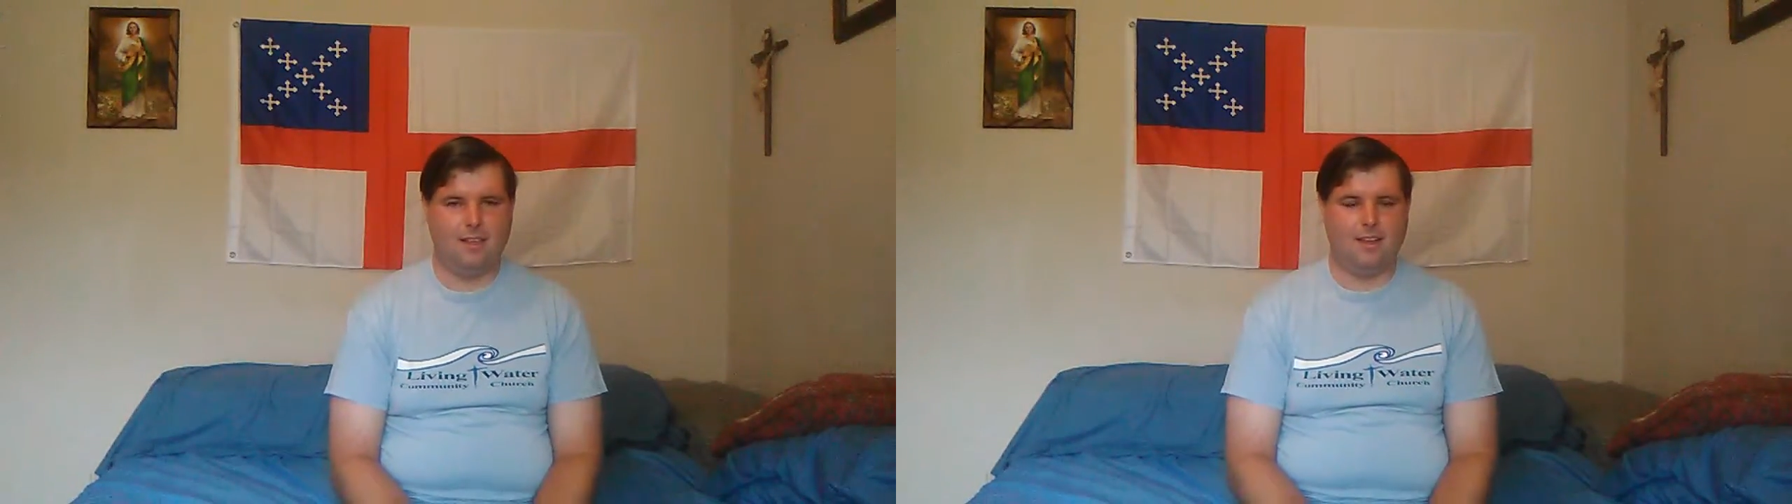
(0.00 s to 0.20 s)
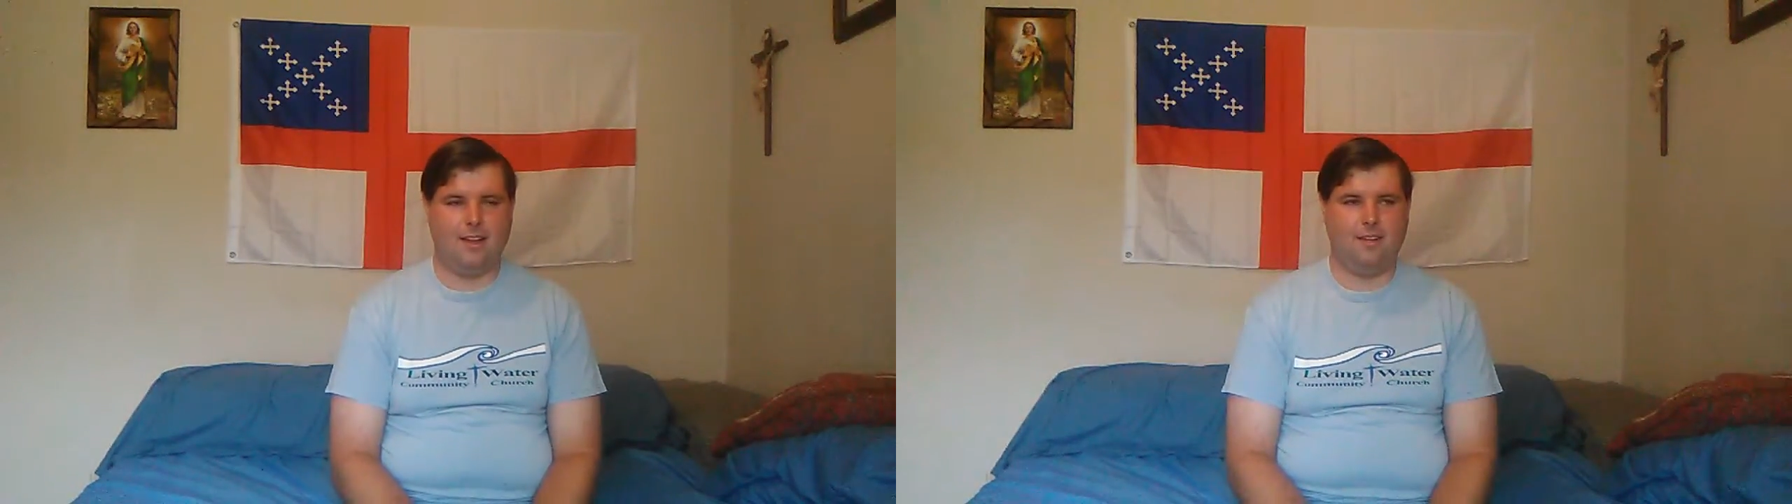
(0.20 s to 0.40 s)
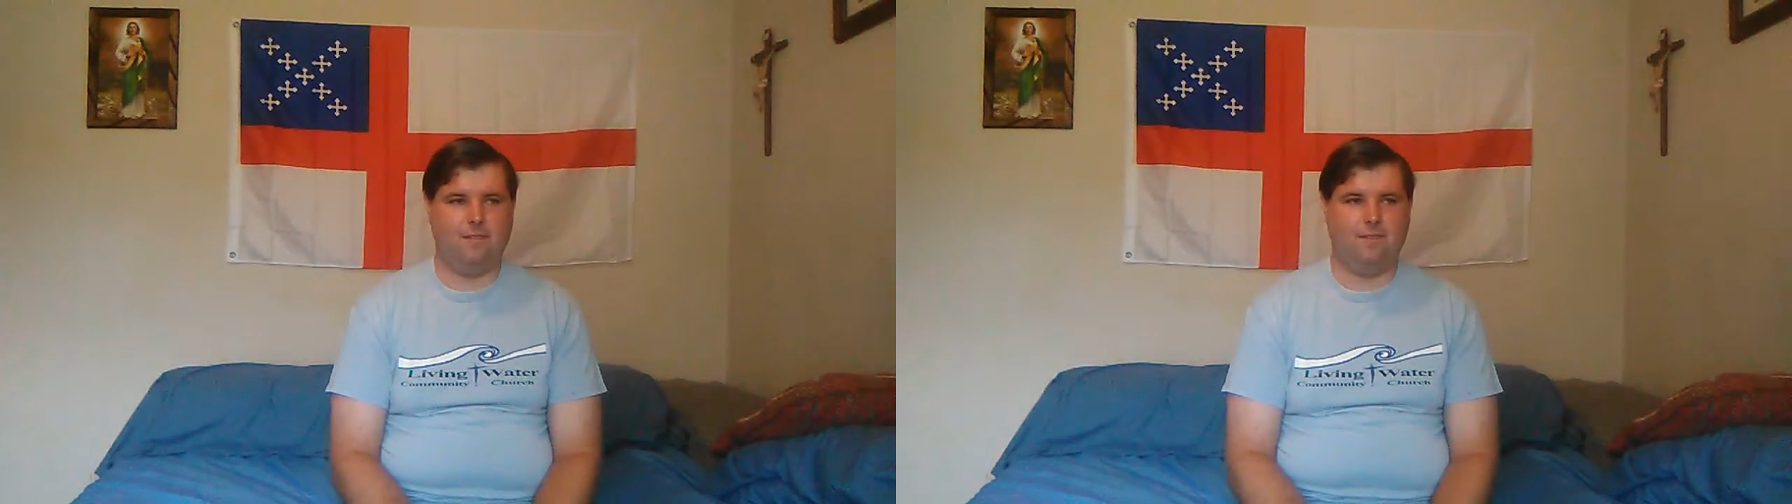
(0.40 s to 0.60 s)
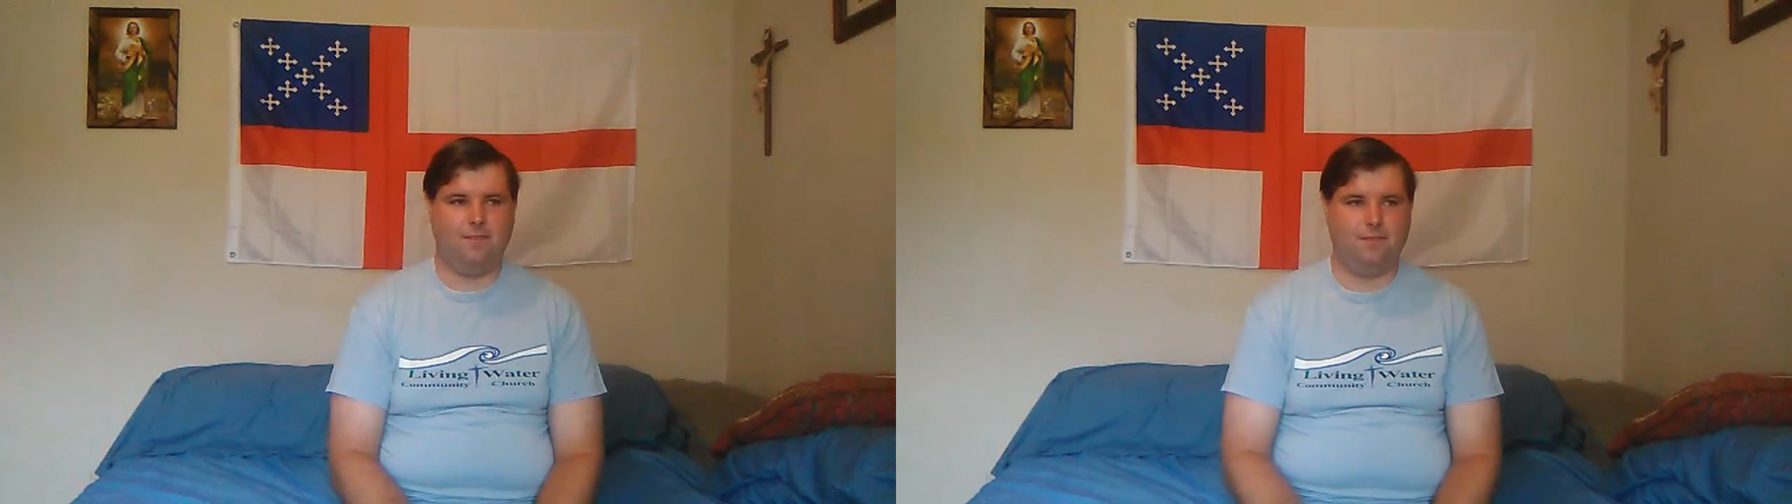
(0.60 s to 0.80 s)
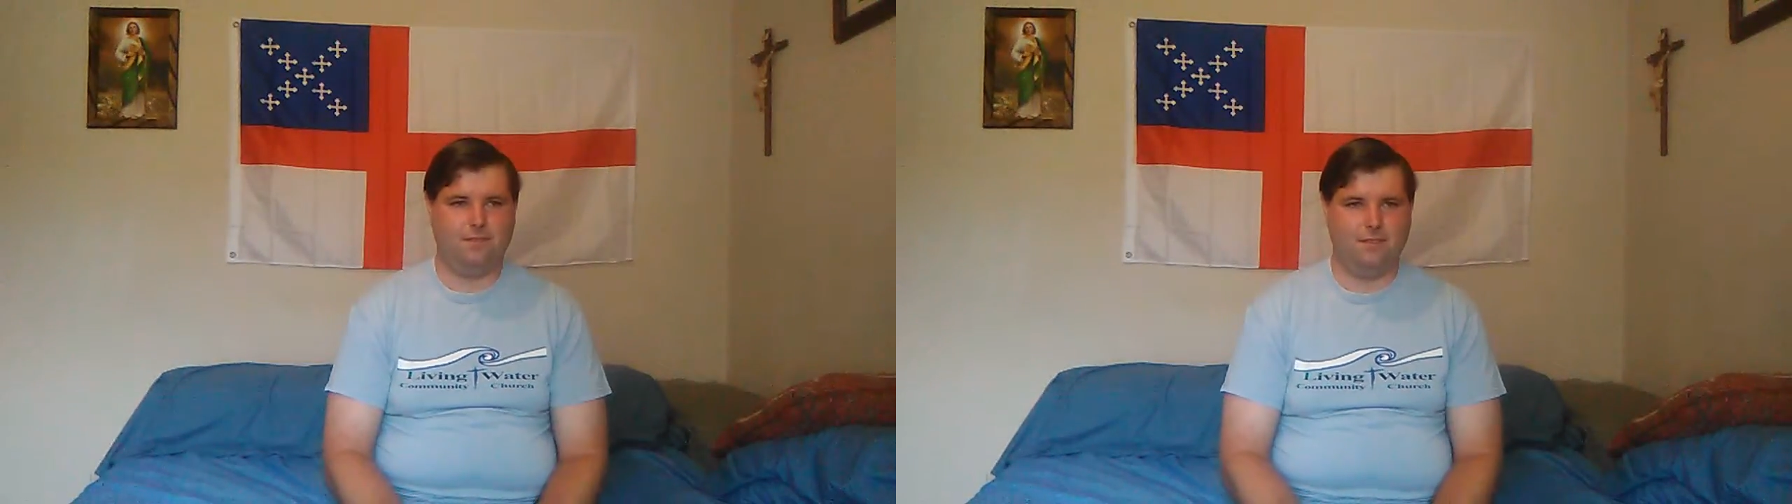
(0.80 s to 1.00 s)

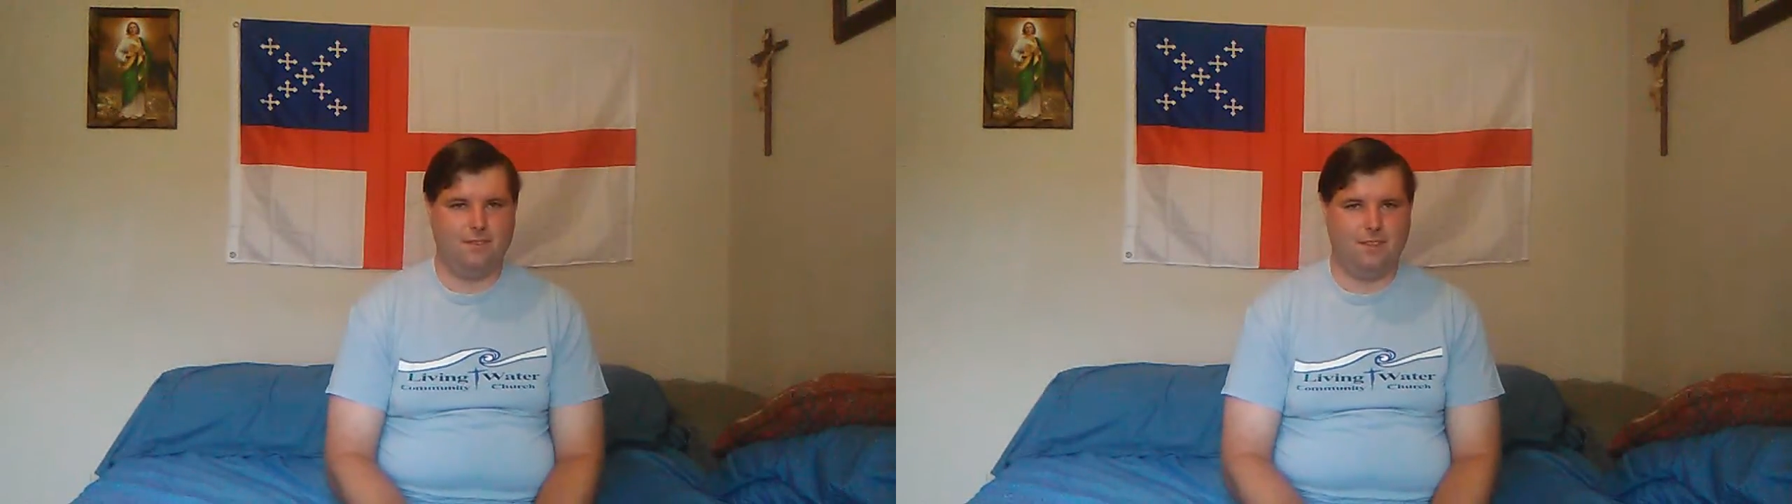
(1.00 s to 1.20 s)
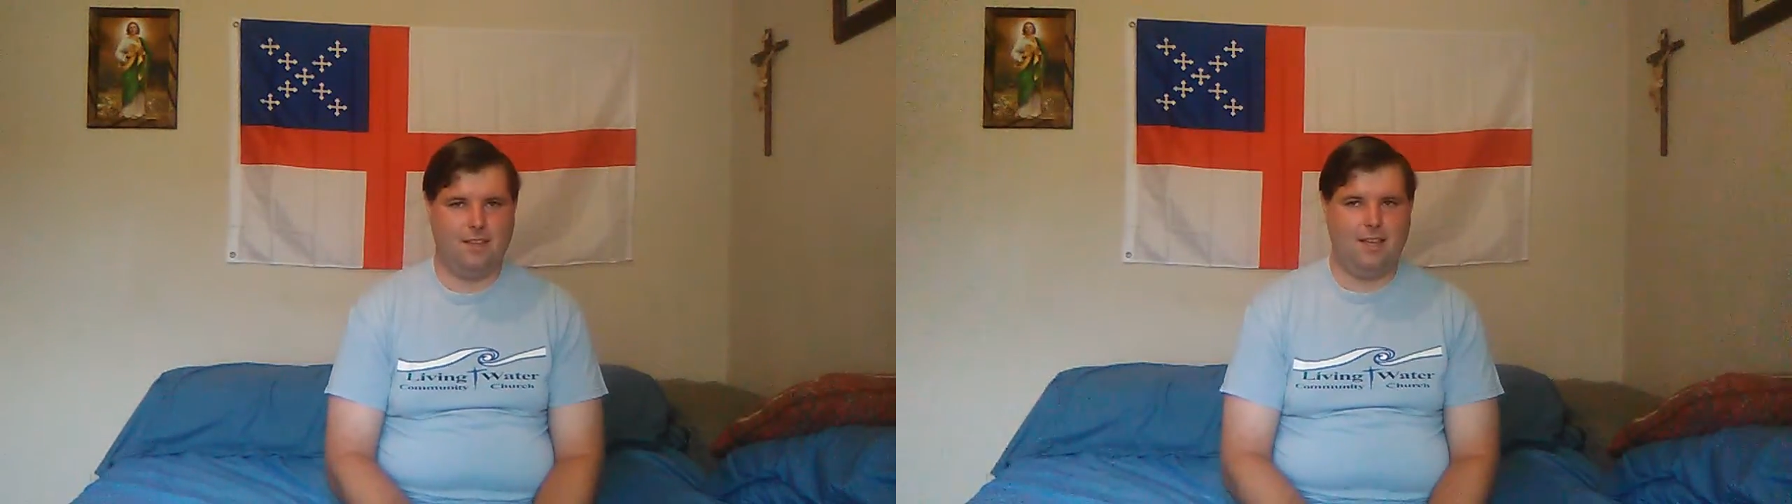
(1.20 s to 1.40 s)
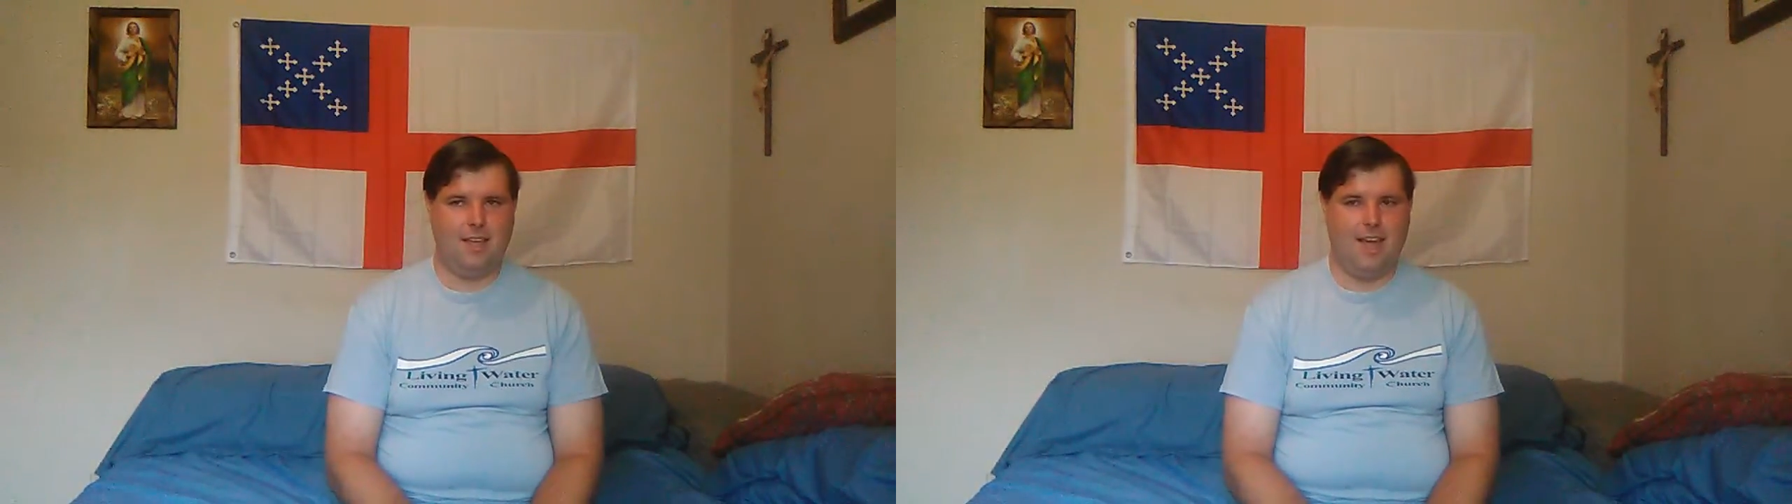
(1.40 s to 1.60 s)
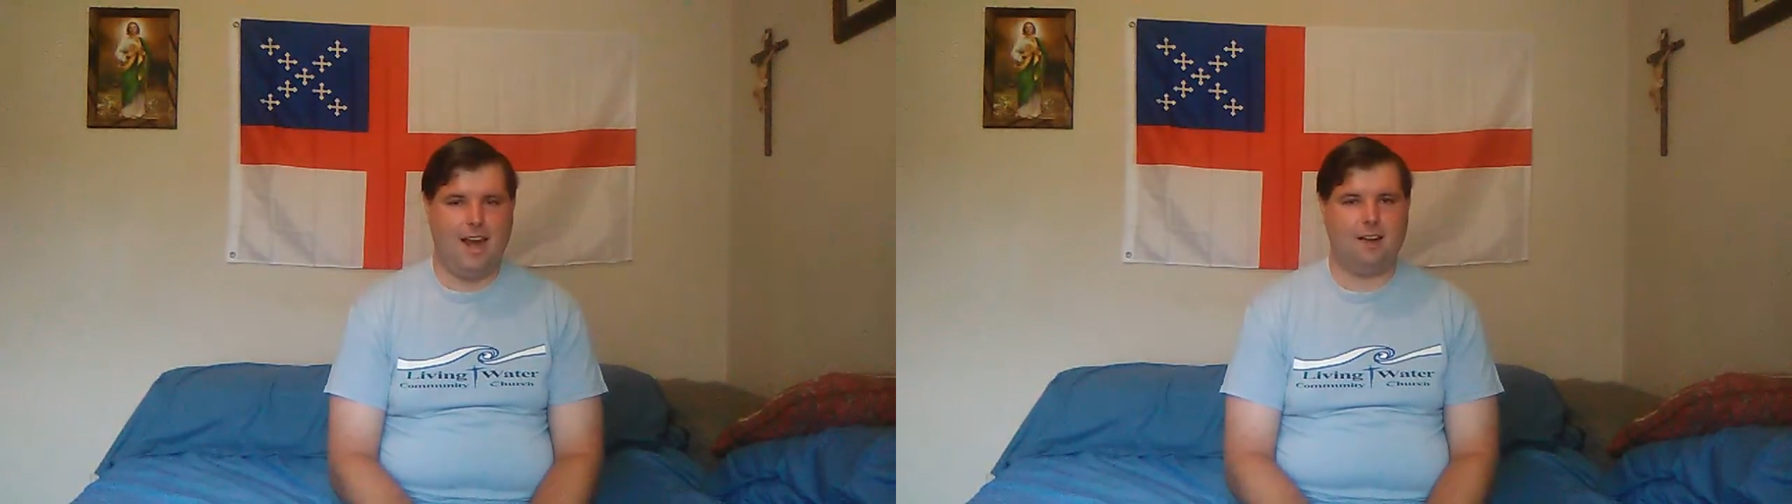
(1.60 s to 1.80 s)
And